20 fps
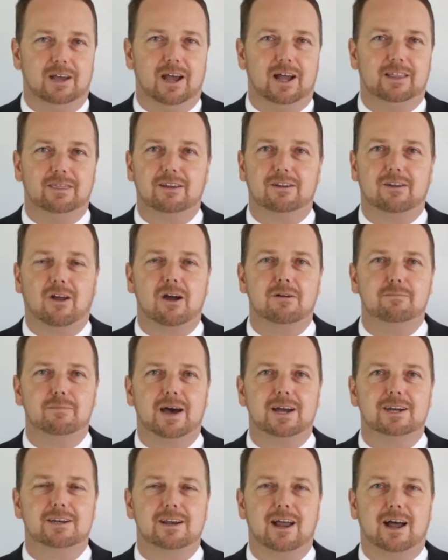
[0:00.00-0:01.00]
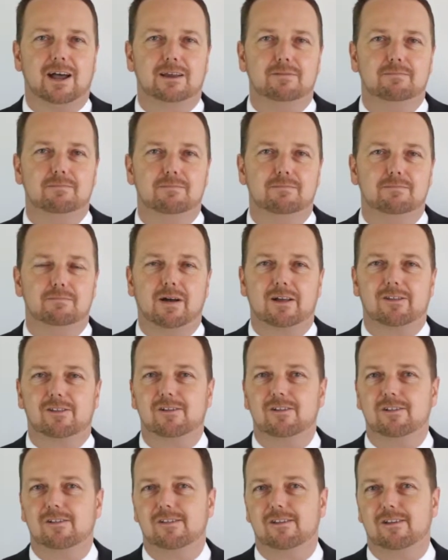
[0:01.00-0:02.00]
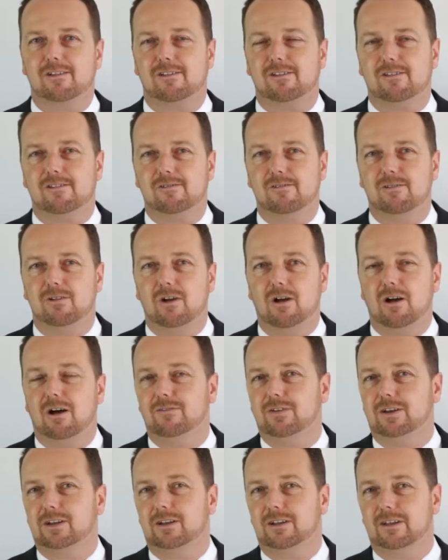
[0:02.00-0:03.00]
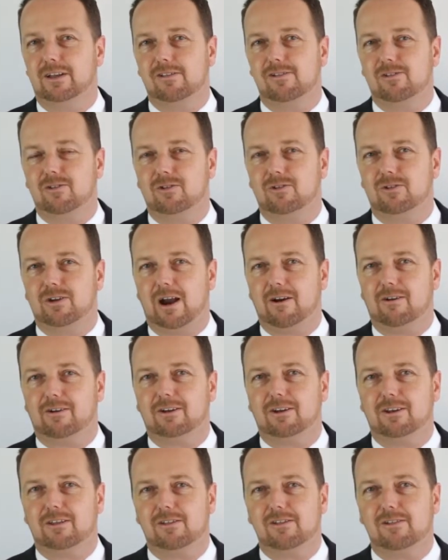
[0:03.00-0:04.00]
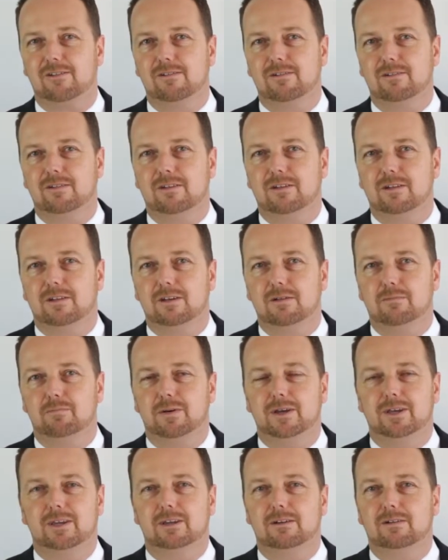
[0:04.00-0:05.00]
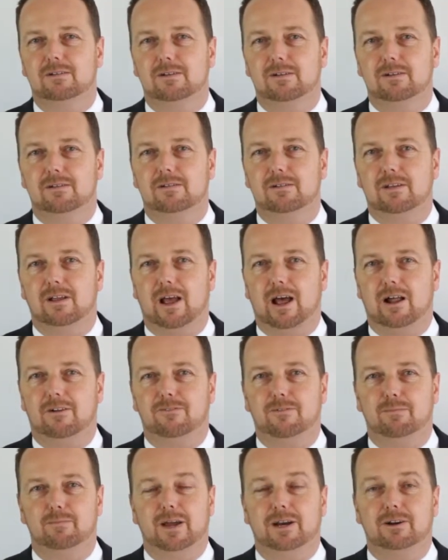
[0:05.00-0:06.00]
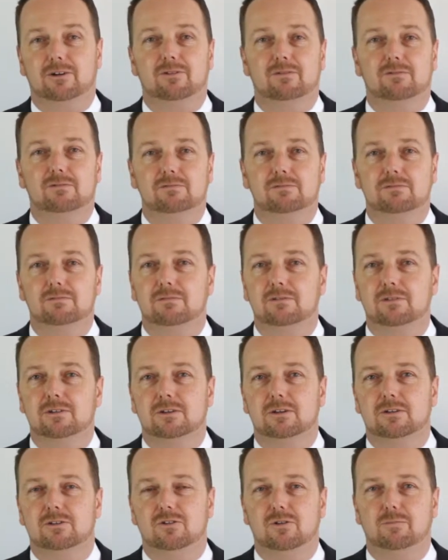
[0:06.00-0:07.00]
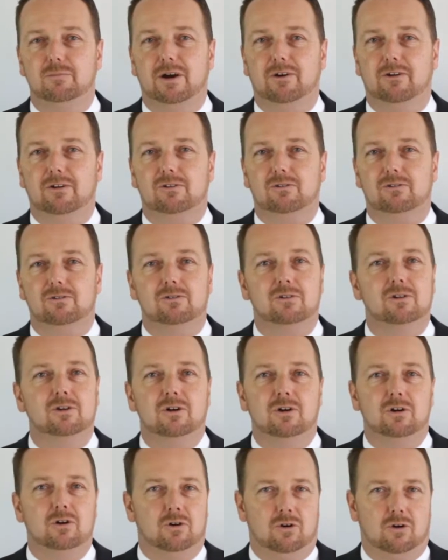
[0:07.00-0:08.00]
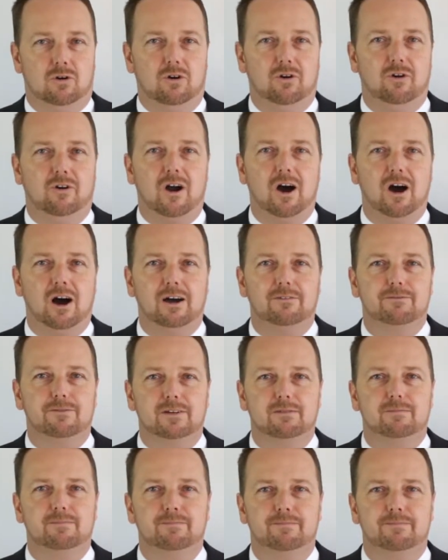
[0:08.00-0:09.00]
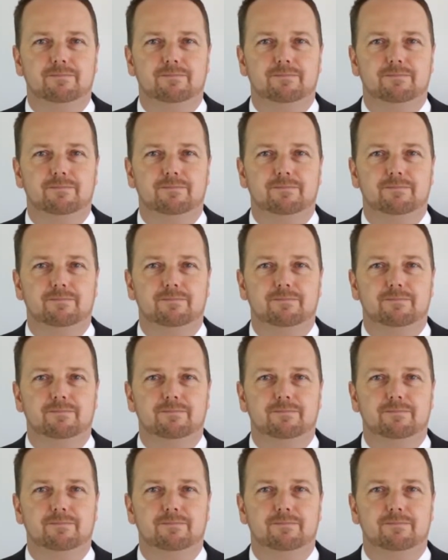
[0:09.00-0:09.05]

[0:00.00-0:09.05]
and the domain name must consist of at least two characters, being alphabetical, numerical, or a hyphen.